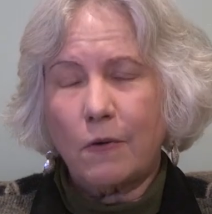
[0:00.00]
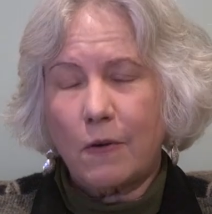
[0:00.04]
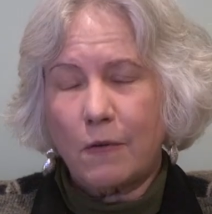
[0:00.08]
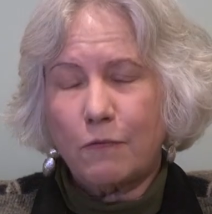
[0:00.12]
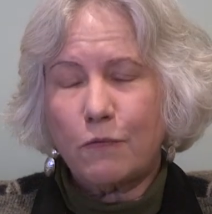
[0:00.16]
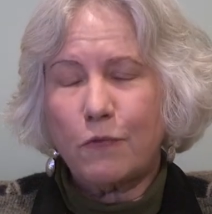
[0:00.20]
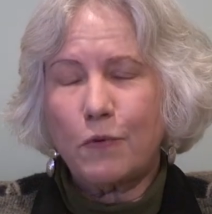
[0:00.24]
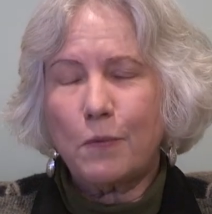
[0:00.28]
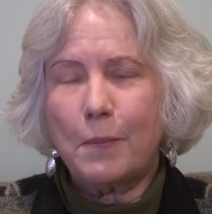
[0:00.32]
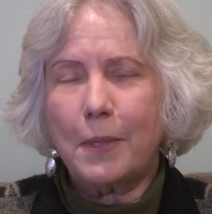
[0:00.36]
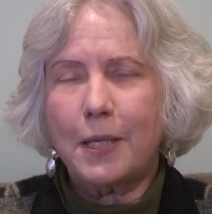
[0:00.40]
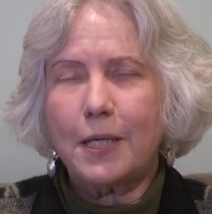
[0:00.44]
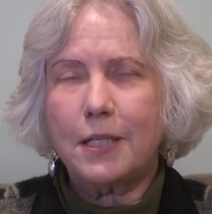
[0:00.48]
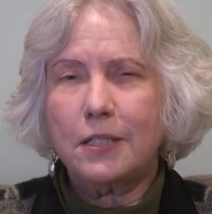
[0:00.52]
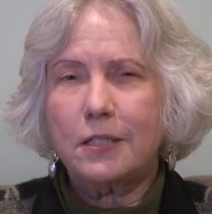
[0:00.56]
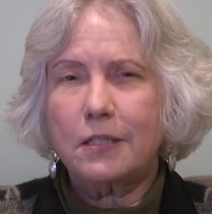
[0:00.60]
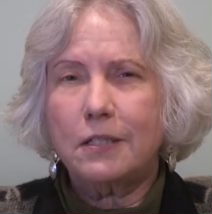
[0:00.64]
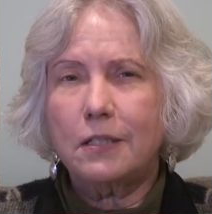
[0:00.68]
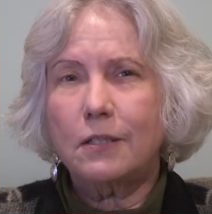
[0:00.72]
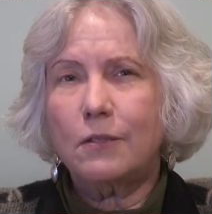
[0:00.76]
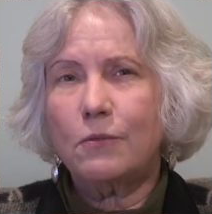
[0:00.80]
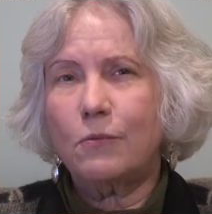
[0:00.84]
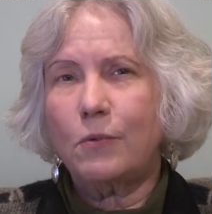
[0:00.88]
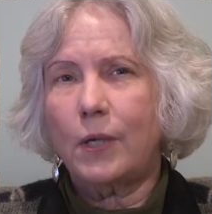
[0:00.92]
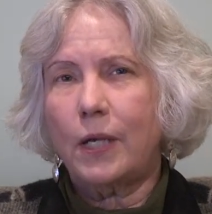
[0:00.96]
of
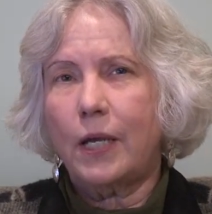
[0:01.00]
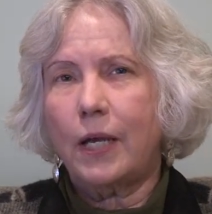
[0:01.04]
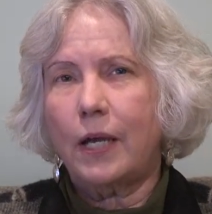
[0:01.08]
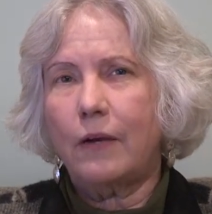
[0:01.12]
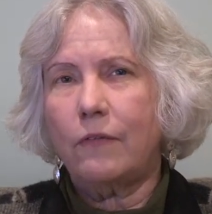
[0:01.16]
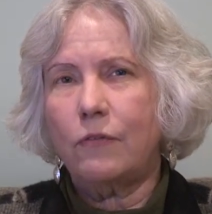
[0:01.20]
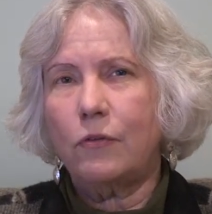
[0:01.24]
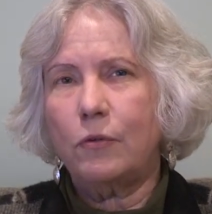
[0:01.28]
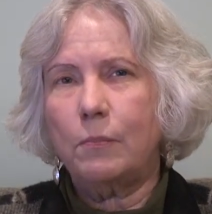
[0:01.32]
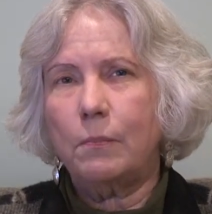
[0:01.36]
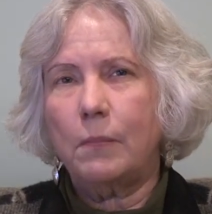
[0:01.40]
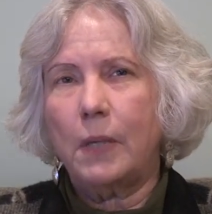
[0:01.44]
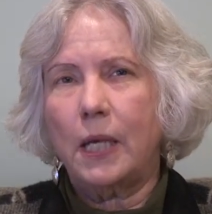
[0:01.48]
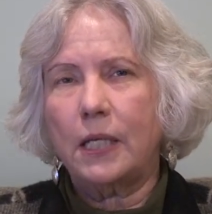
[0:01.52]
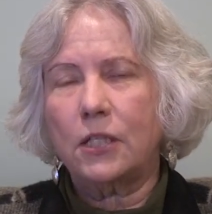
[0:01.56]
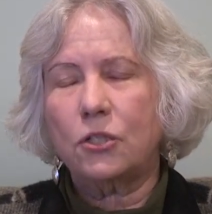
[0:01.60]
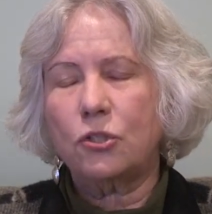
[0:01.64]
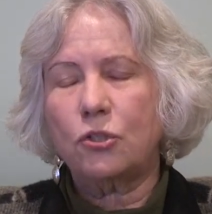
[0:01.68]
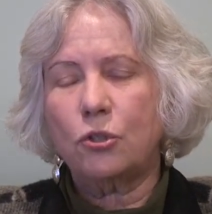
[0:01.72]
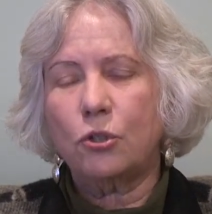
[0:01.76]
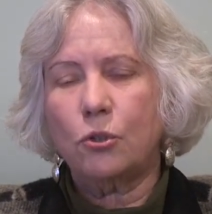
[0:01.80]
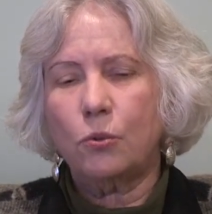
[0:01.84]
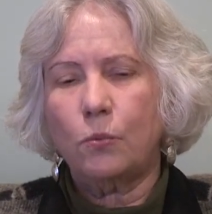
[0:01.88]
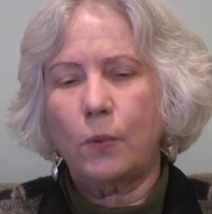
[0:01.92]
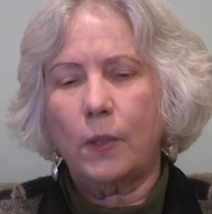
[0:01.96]
information that we have and makes
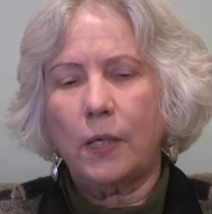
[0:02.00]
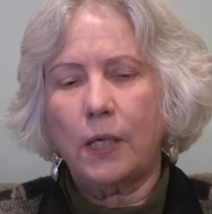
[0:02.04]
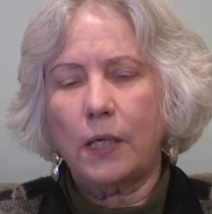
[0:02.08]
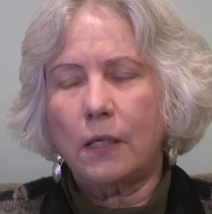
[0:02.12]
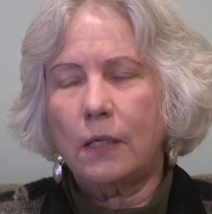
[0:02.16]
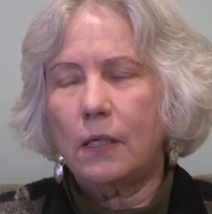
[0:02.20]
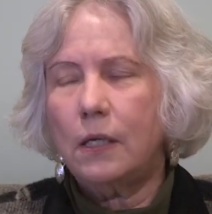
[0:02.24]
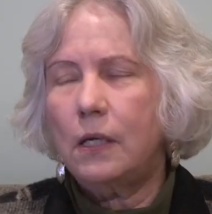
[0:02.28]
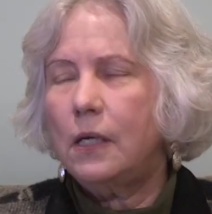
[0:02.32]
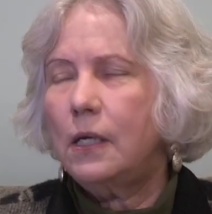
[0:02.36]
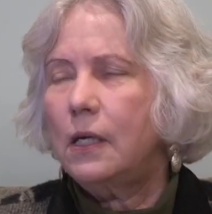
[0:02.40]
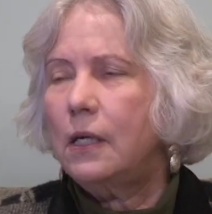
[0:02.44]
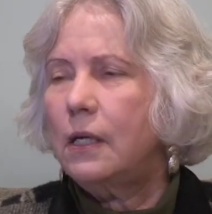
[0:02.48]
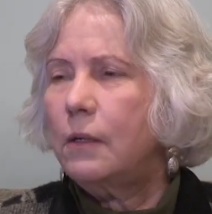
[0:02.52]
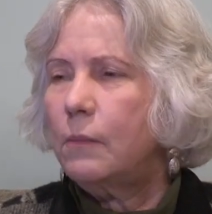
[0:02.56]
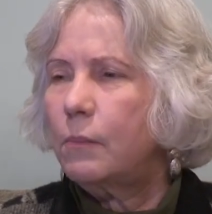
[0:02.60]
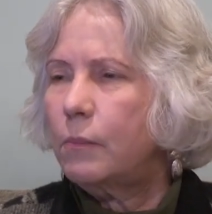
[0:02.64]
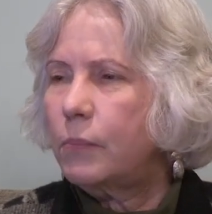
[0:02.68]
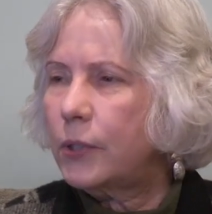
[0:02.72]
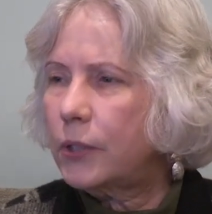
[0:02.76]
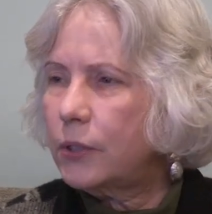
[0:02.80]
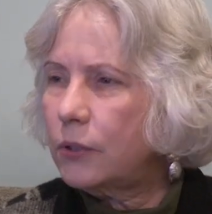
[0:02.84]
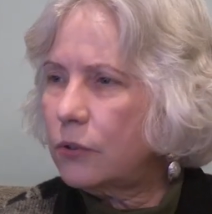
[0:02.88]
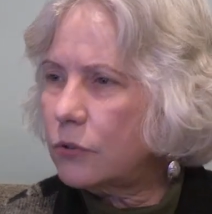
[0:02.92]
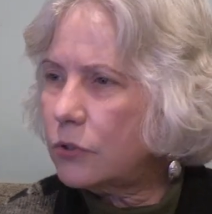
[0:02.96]
sure we
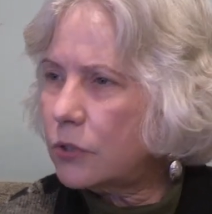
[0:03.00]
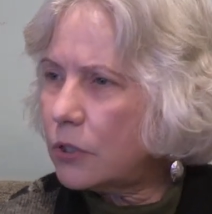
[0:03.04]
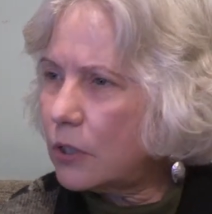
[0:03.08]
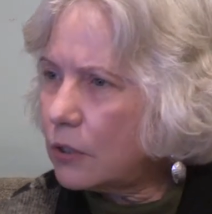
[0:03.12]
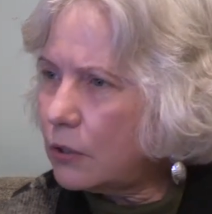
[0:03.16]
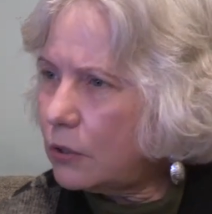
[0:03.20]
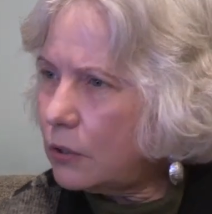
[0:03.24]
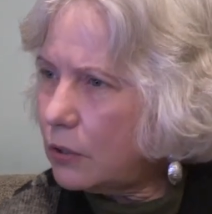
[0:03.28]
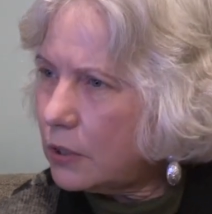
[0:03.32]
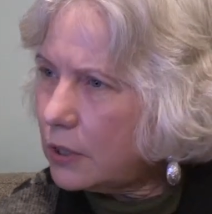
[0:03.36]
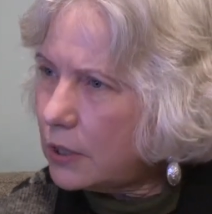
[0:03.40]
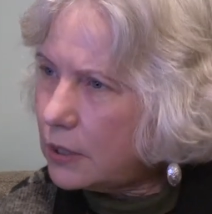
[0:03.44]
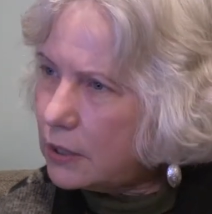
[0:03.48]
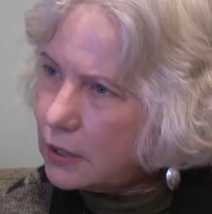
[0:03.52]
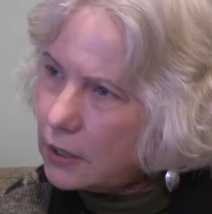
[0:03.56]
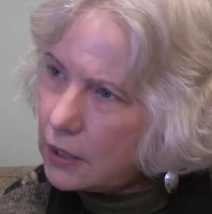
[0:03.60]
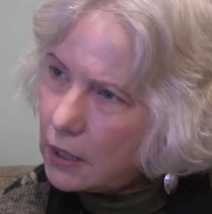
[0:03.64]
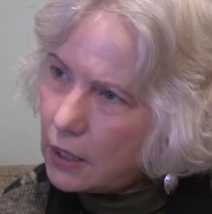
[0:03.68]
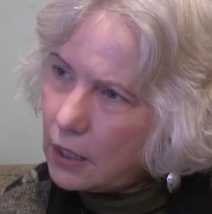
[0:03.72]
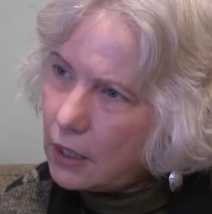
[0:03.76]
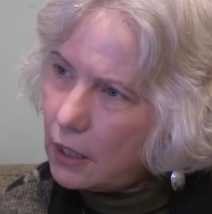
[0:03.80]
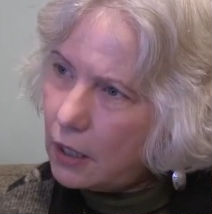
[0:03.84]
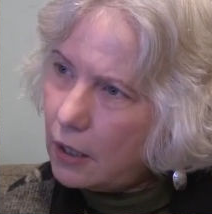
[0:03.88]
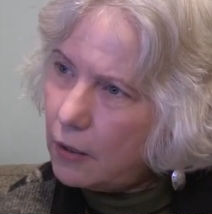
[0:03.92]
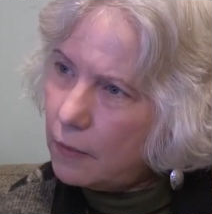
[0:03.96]
produce a good
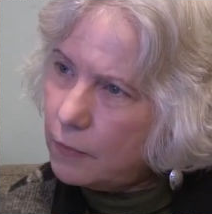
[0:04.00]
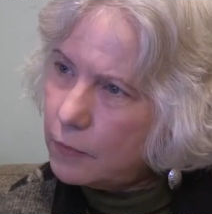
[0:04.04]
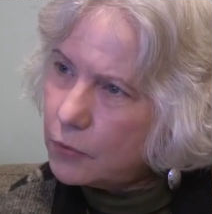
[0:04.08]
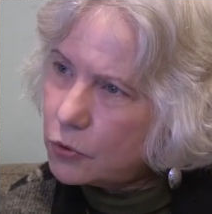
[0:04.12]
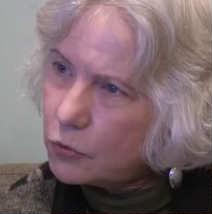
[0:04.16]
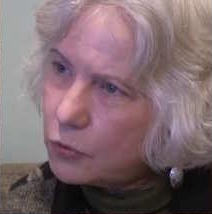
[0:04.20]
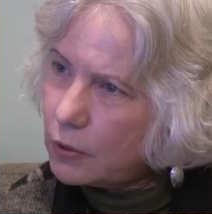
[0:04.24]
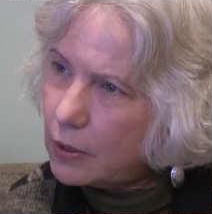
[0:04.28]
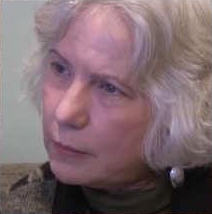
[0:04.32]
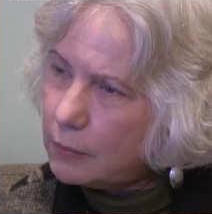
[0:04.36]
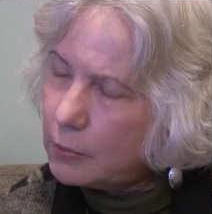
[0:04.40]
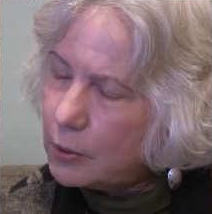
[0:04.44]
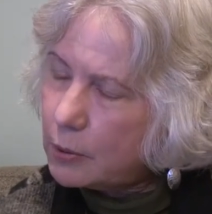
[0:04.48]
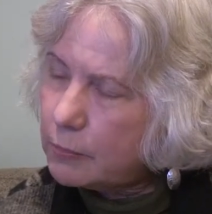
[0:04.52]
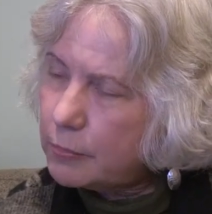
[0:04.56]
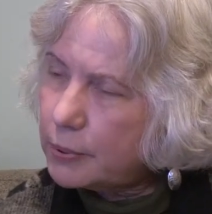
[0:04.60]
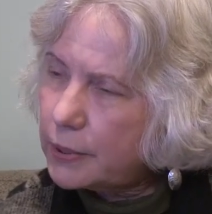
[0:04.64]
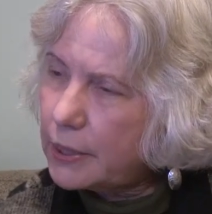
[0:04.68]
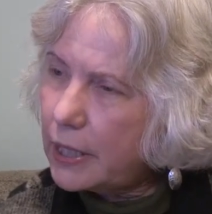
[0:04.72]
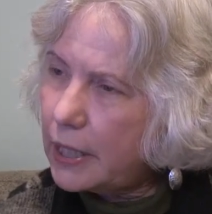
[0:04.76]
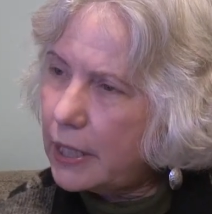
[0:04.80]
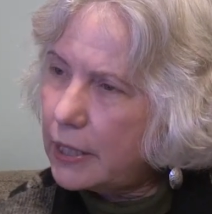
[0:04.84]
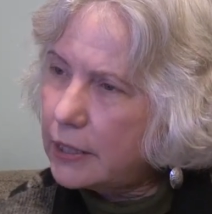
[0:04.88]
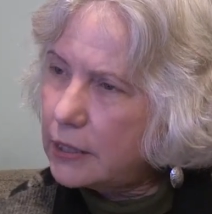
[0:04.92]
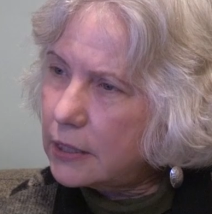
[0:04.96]
um, treatment
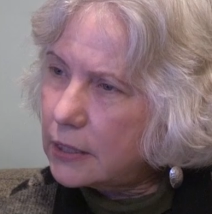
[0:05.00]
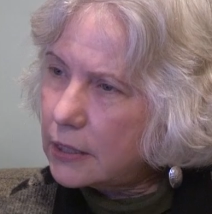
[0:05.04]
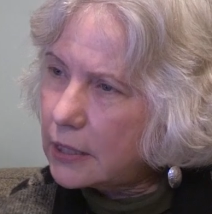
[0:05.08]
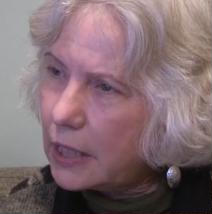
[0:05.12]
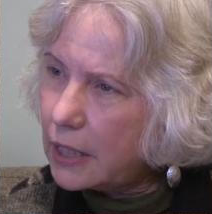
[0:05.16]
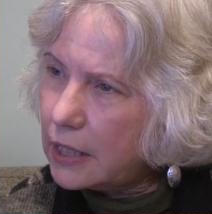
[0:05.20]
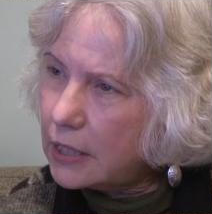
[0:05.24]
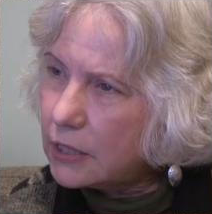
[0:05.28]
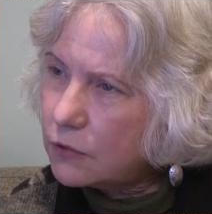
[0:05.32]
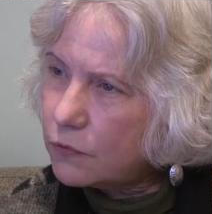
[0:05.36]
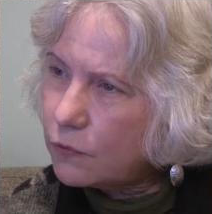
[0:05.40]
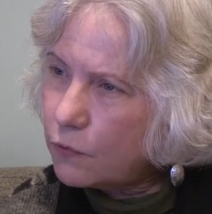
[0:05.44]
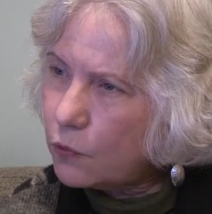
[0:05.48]
plan and case